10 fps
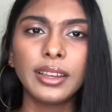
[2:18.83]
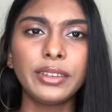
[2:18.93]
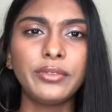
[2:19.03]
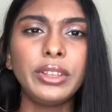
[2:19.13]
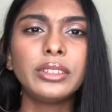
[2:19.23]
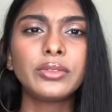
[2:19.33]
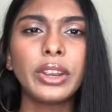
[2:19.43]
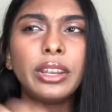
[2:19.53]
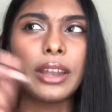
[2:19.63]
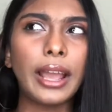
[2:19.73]
It feels
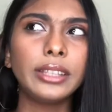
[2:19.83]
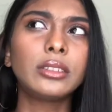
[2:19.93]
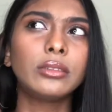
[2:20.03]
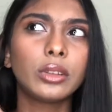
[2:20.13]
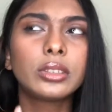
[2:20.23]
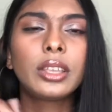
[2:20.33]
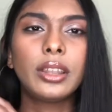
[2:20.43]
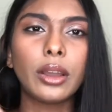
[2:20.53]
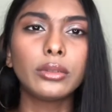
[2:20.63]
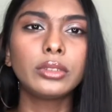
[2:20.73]
very nice on the
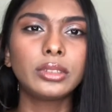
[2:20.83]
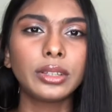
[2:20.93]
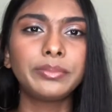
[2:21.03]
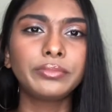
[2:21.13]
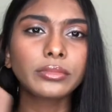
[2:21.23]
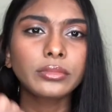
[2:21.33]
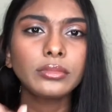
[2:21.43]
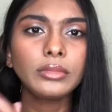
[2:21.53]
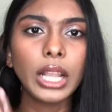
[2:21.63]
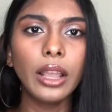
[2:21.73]
skin, I would say.
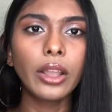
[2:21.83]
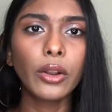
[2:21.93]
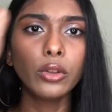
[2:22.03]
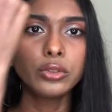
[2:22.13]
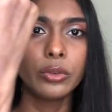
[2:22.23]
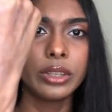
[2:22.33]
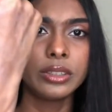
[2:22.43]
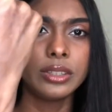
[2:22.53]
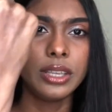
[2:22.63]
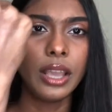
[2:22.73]
And also you can
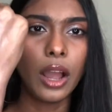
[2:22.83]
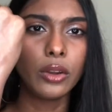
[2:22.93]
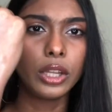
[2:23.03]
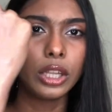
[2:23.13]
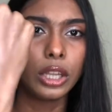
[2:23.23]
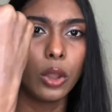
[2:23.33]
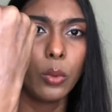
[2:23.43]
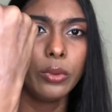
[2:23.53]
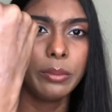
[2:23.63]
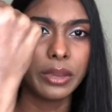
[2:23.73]
see how
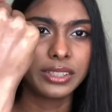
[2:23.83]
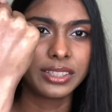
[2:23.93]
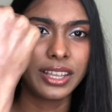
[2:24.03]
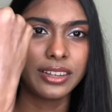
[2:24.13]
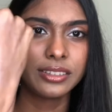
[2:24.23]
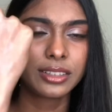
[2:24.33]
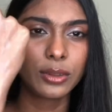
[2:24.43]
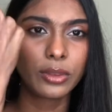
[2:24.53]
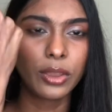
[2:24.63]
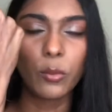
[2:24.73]
glowy my skin is
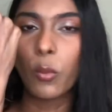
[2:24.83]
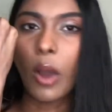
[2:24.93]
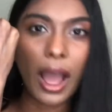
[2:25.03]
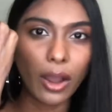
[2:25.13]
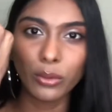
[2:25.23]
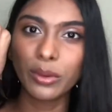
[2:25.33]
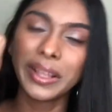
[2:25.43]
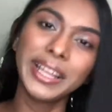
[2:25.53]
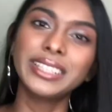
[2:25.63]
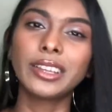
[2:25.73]
looking. Wow,
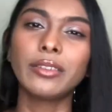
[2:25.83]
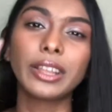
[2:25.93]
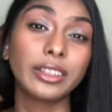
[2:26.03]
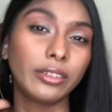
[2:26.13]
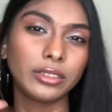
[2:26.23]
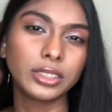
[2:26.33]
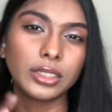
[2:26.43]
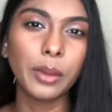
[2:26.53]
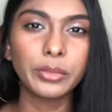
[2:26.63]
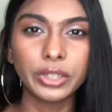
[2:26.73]
it's kind of like, you know,
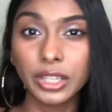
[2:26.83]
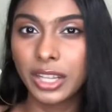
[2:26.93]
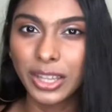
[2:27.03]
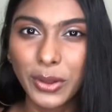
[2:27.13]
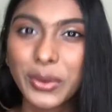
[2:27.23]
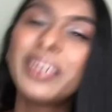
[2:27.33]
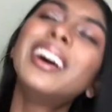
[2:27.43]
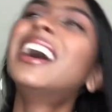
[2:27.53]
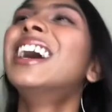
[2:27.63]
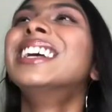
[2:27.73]
summer glow.
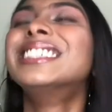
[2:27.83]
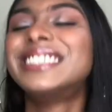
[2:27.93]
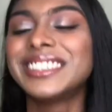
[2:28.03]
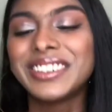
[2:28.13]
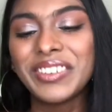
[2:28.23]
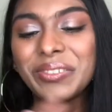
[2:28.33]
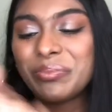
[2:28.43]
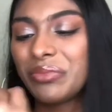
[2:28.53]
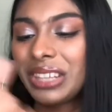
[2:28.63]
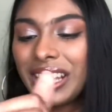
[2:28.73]
So
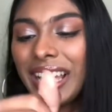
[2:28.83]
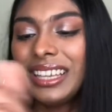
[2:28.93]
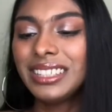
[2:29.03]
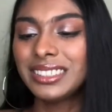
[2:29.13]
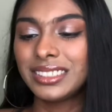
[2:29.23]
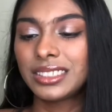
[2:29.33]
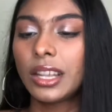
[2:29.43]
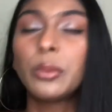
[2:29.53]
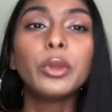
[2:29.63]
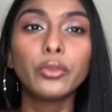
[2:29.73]
I guess it's
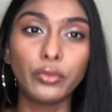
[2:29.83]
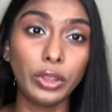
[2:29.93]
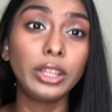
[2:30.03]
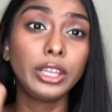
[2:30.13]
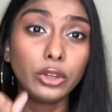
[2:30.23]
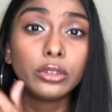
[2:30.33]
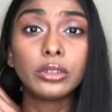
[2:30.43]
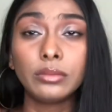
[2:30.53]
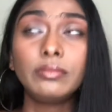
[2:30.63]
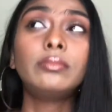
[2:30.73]
gonna be a really good
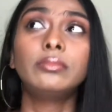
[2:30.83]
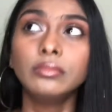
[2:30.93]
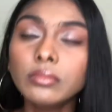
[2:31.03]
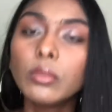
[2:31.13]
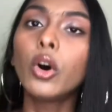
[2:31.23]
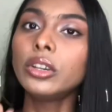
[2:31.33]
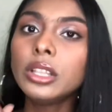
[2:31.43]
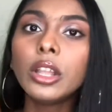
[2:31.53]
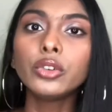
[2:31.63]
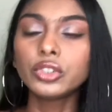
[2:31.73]
body
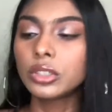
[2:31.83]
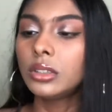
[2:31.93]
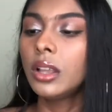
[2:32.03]
lotion.